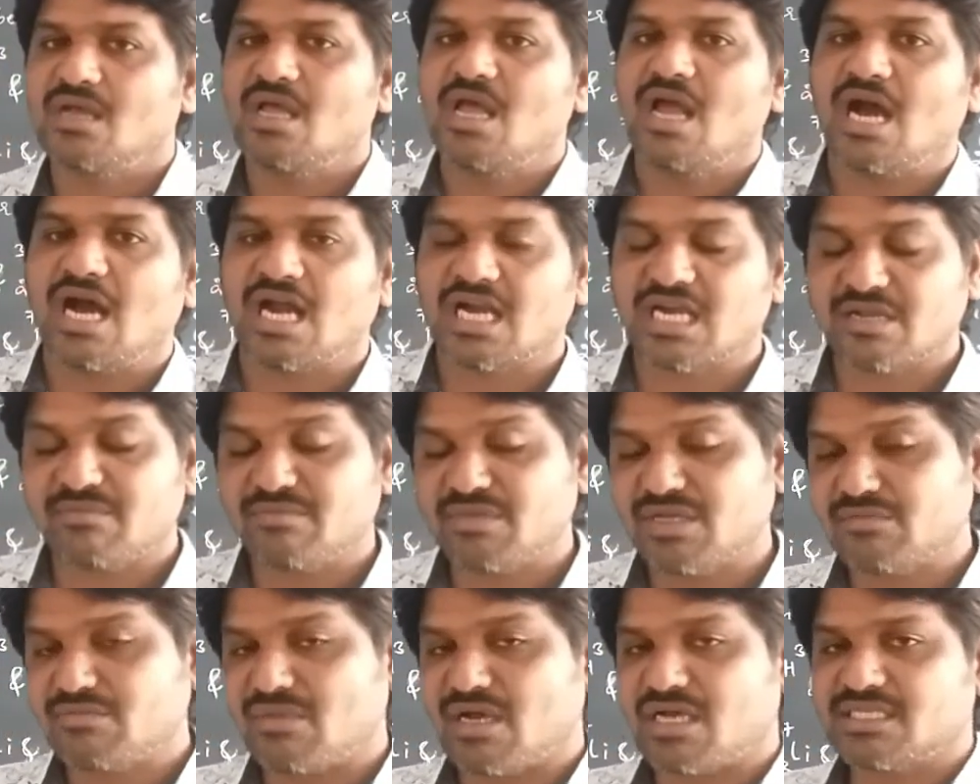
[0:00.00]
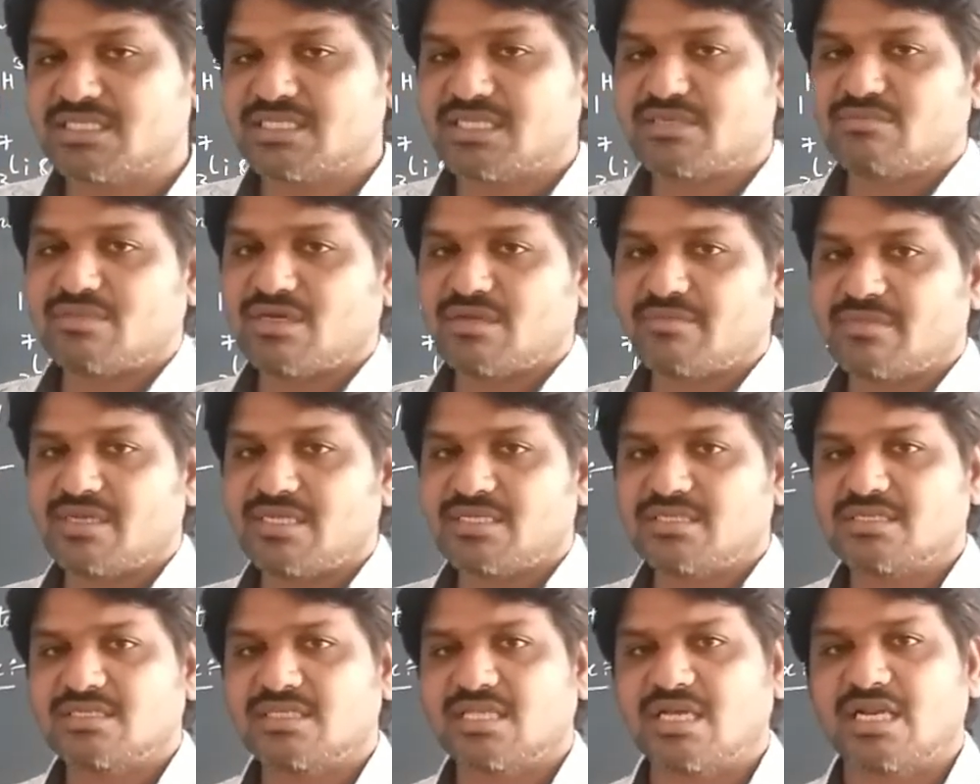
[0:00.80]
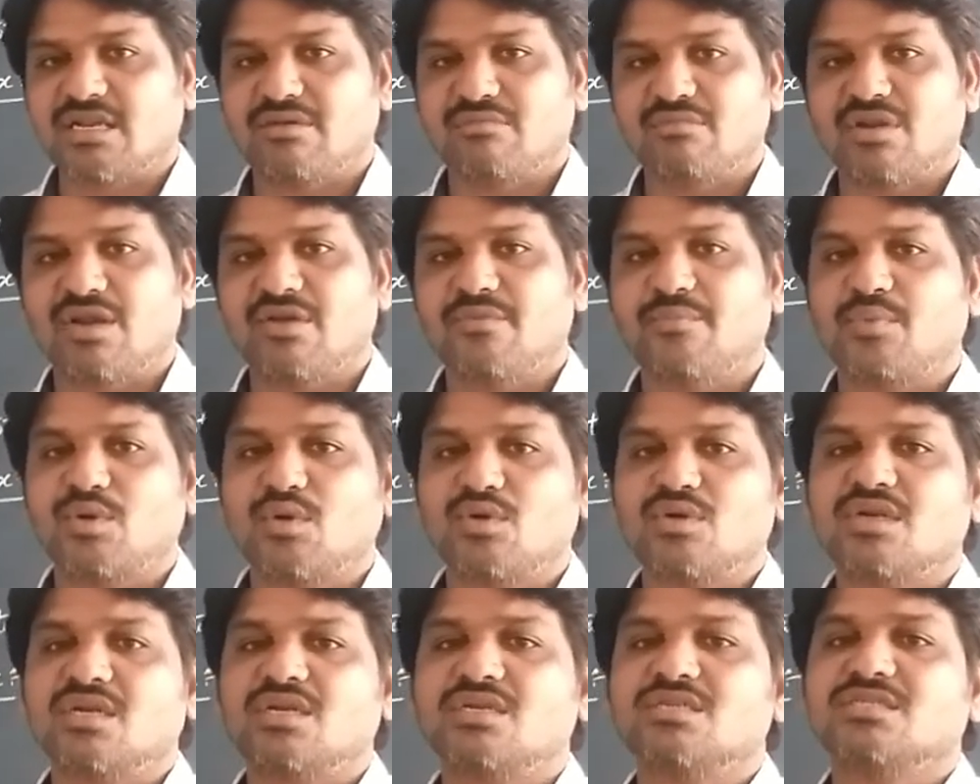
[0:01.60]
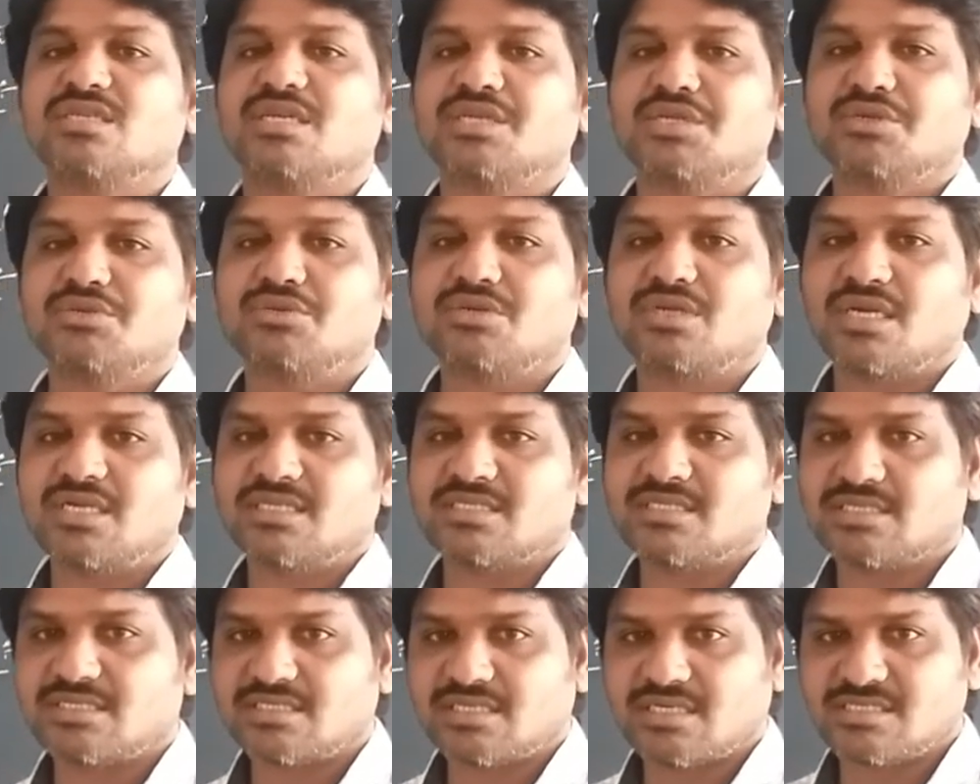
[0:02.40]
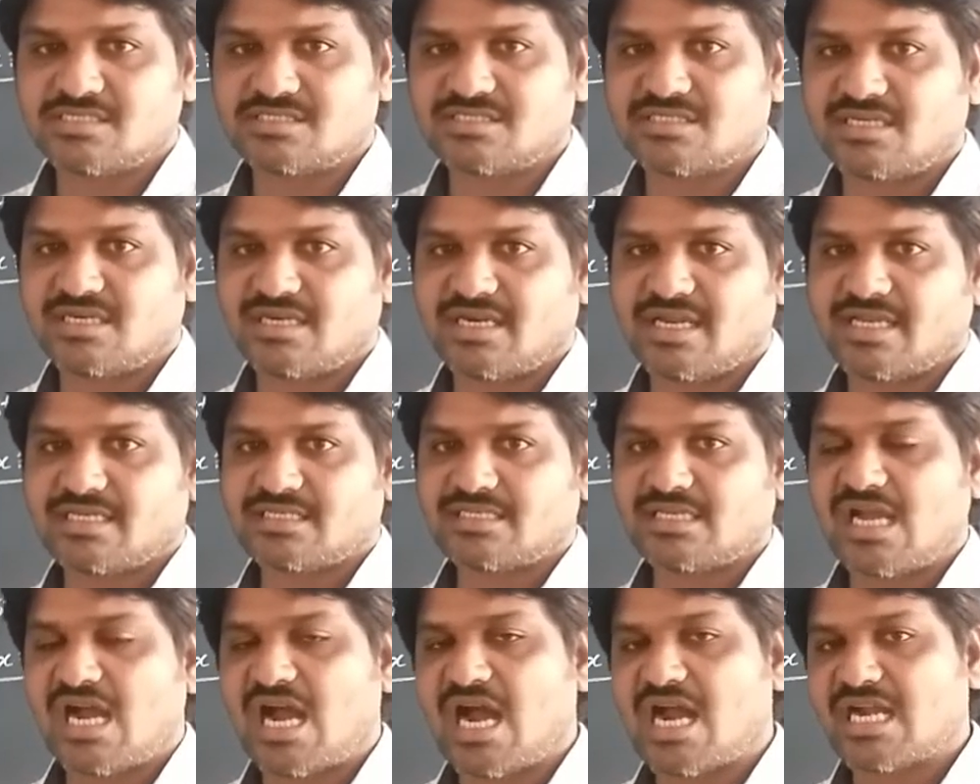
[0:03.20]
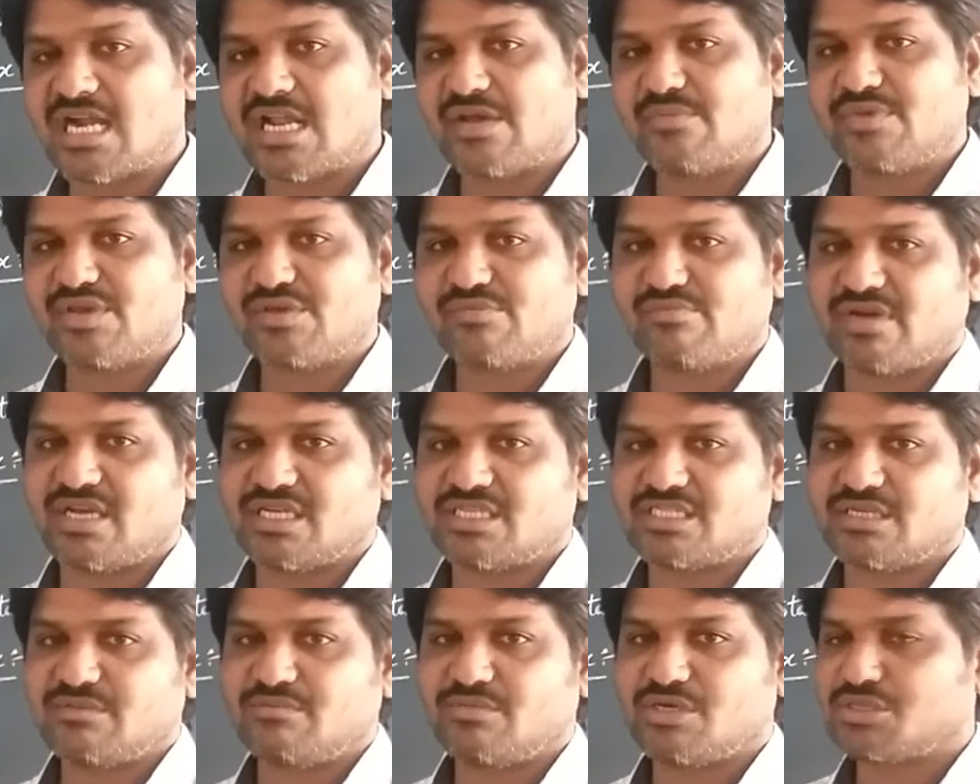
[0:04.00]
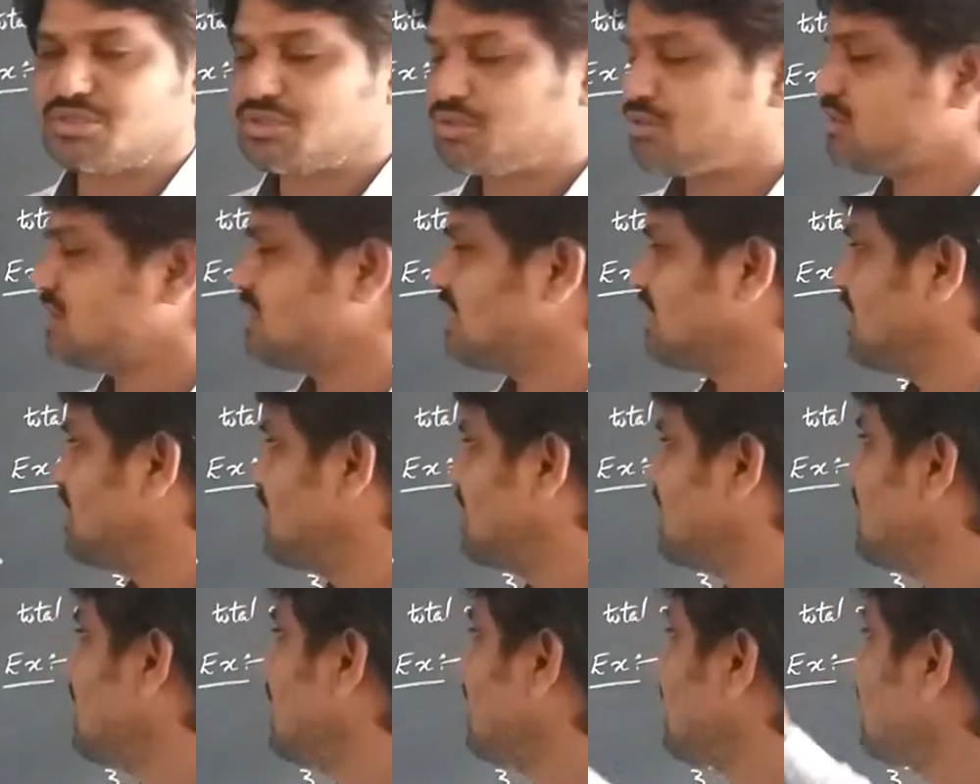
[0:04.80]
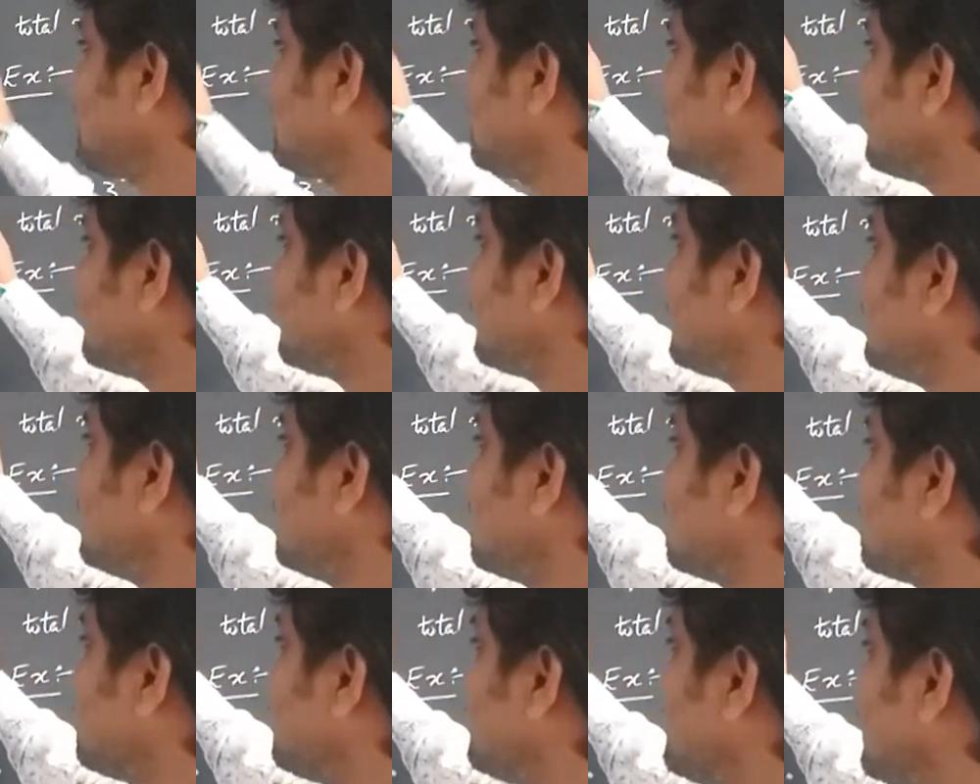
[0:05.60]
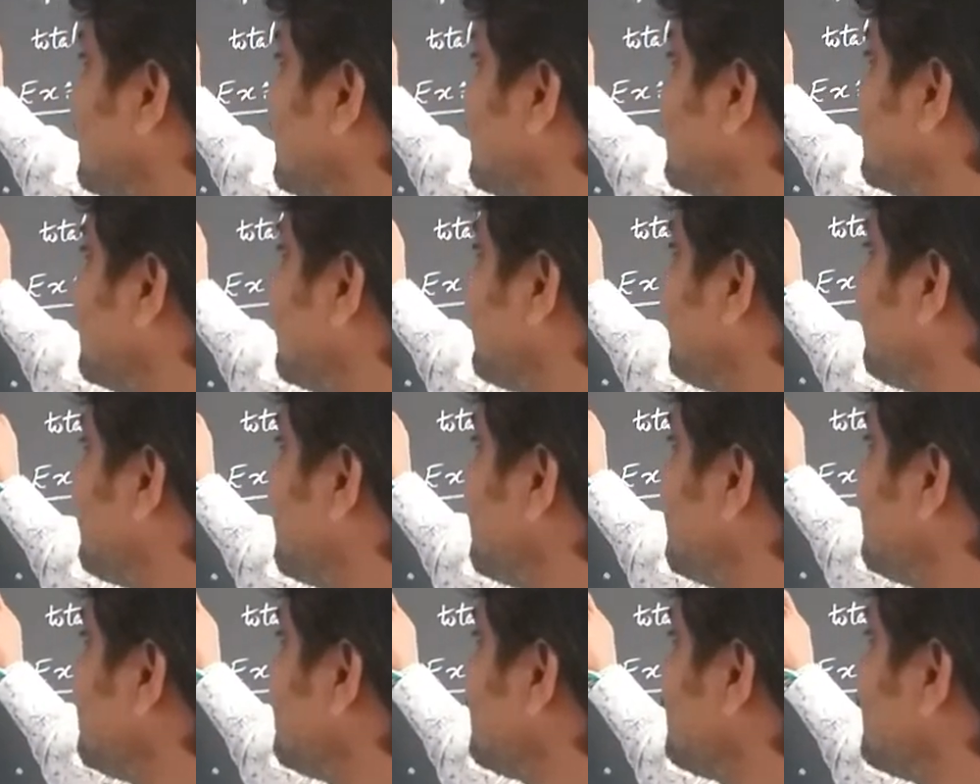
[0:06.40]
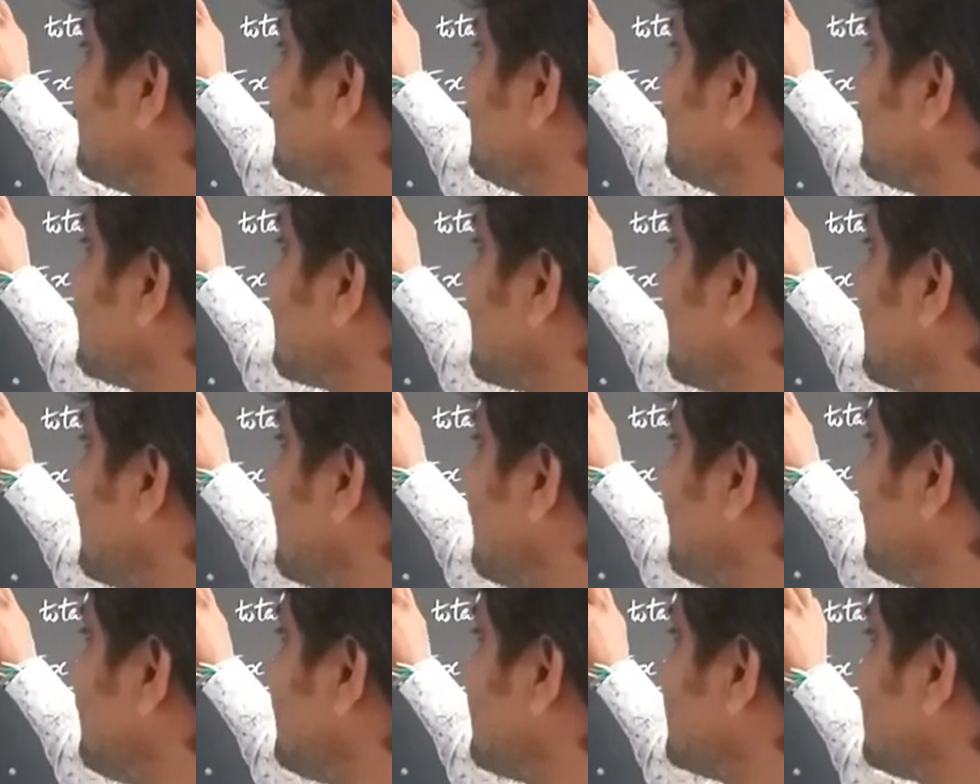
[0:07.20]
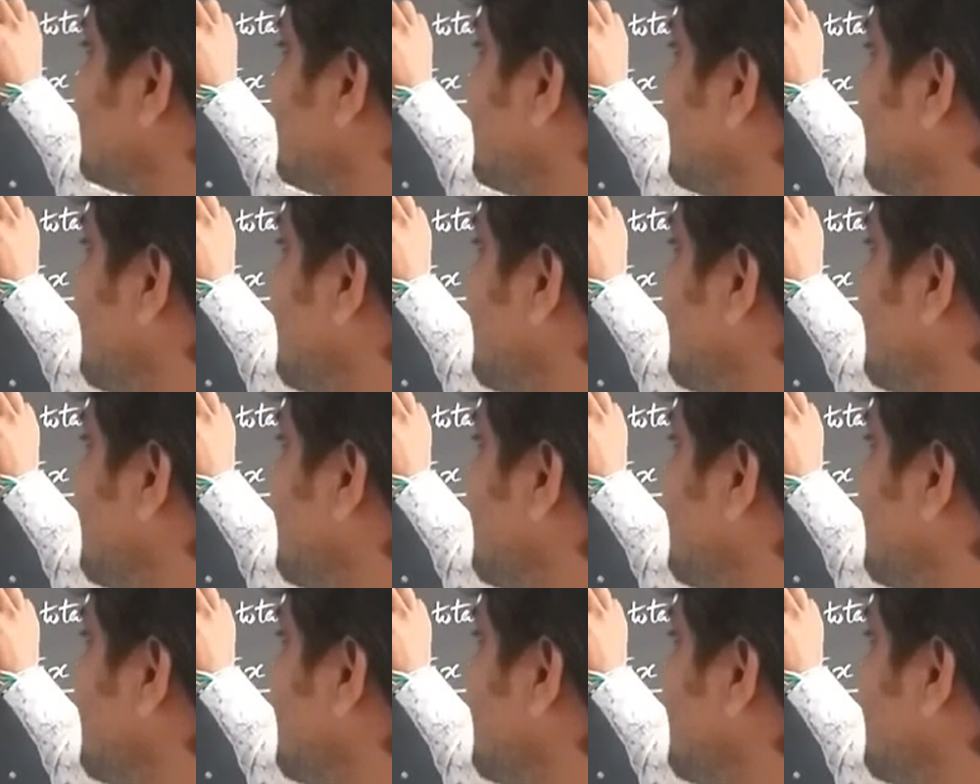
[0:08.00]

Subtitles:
atomic mass number means the number of protons and neutrons is considered as atomic mass number. So that here the different neutron numbers are